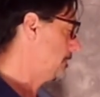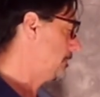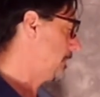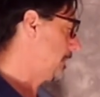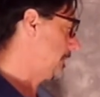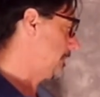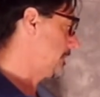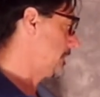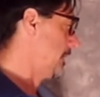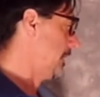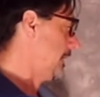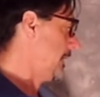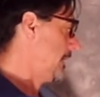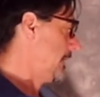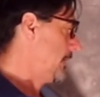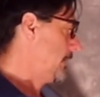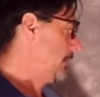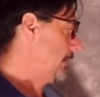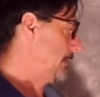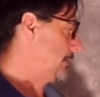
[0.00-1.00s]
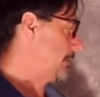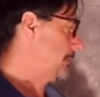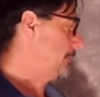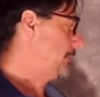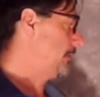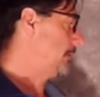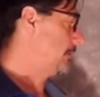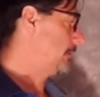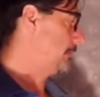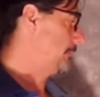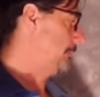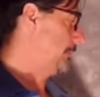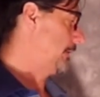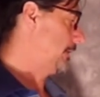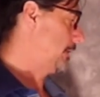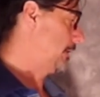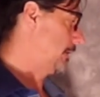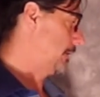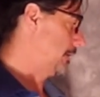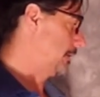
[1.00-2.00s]
But it's up here
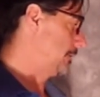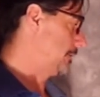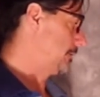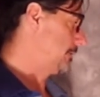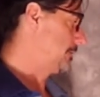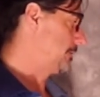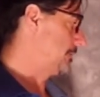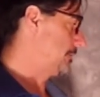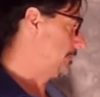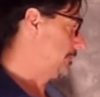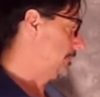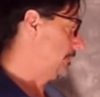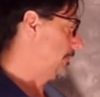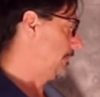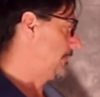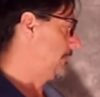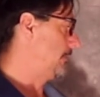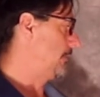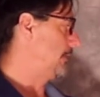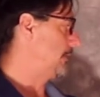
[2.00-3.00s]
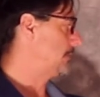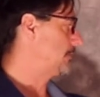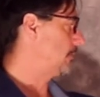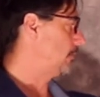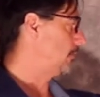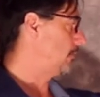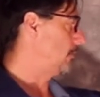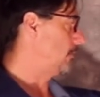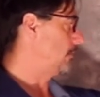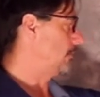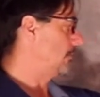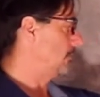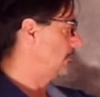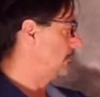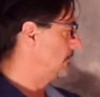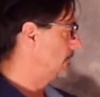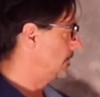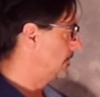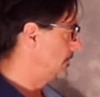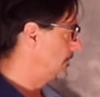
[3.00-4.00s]
because this
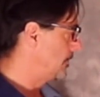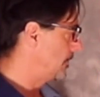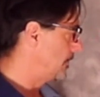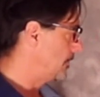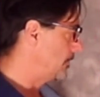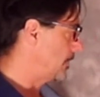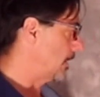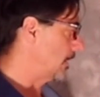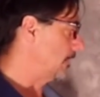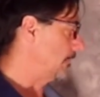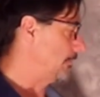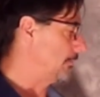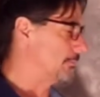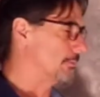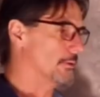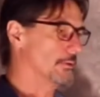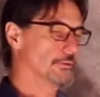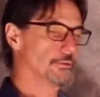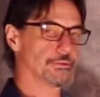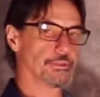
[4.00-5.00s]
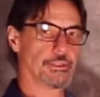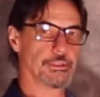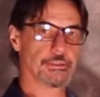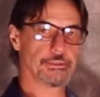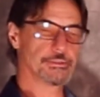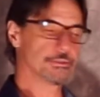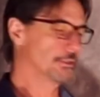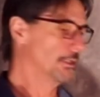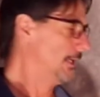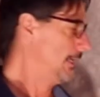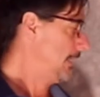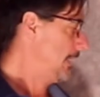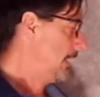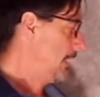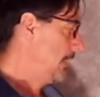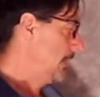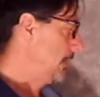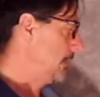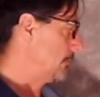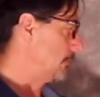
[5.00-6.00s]
whole part of the process
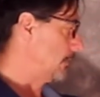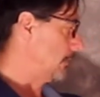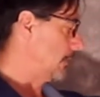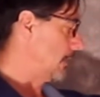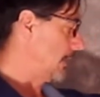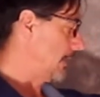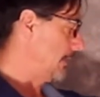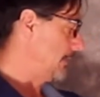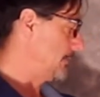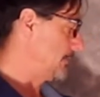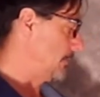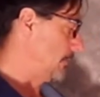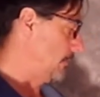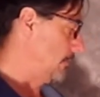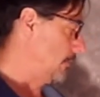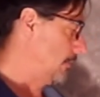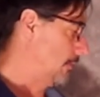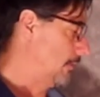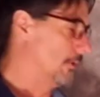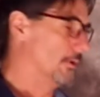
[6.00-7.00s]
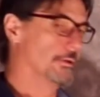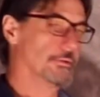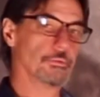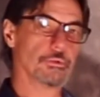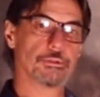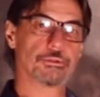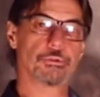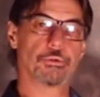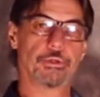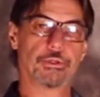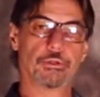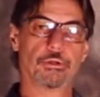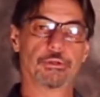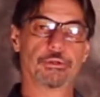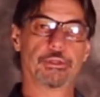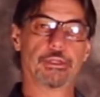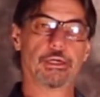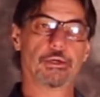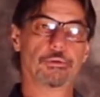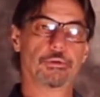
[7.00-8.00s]
relies on what's going
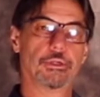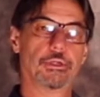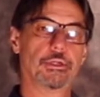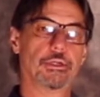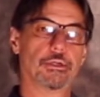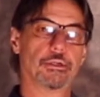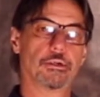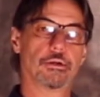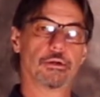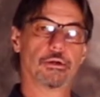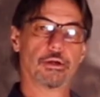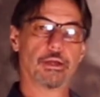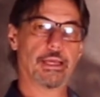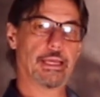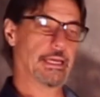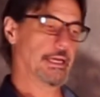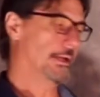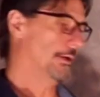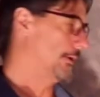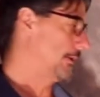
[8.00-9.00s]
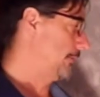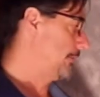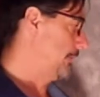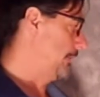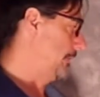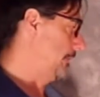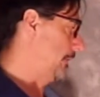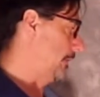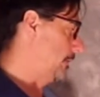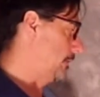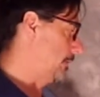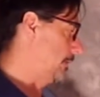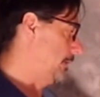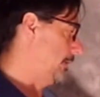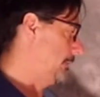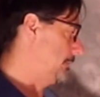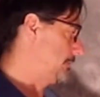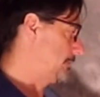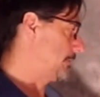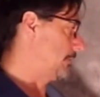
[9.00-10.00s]
on down here, and the thing that
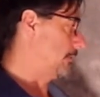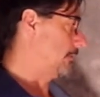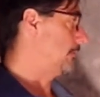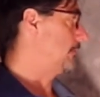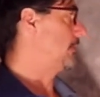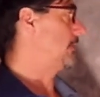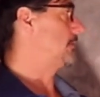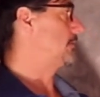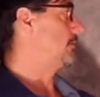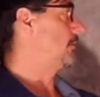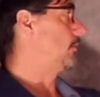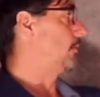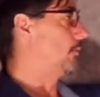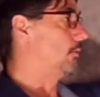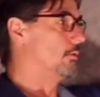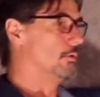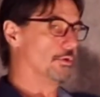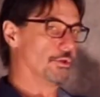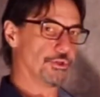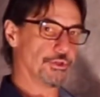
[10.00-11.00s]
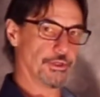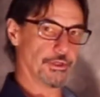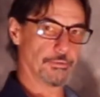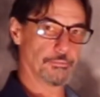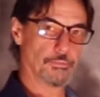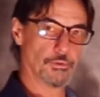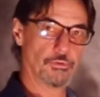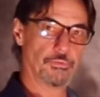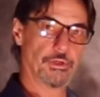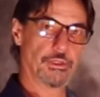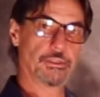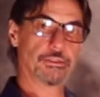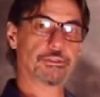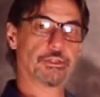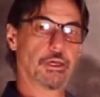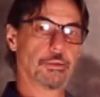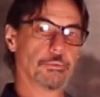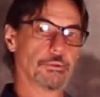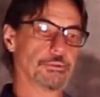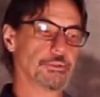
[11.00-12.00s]
keeps this whole thing moving
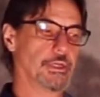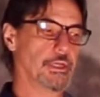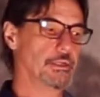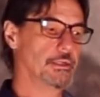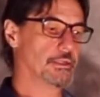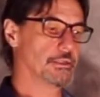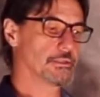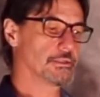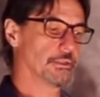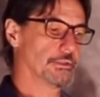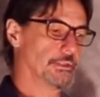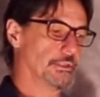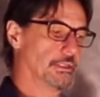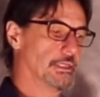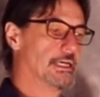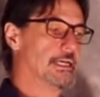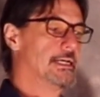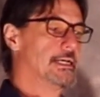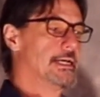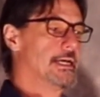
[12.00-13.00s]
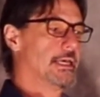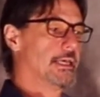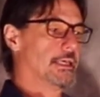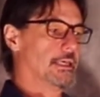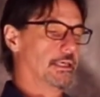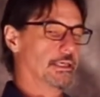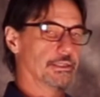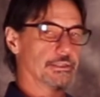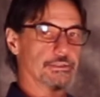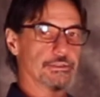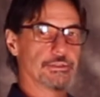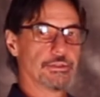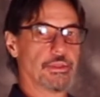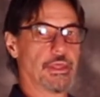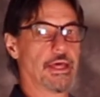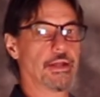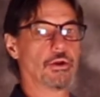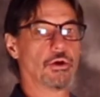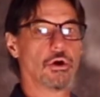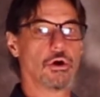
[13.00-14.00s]
simultaneously is
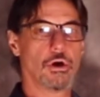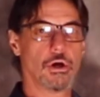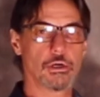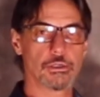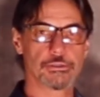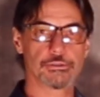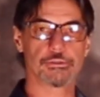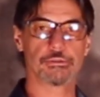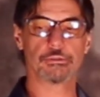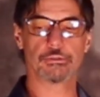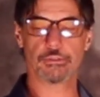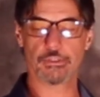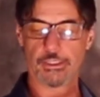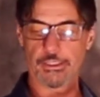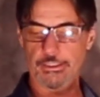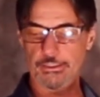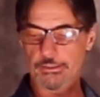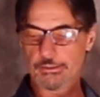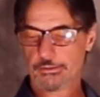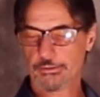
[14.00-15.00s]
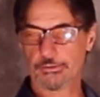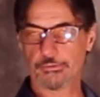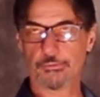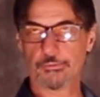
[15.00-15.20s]
that ox-like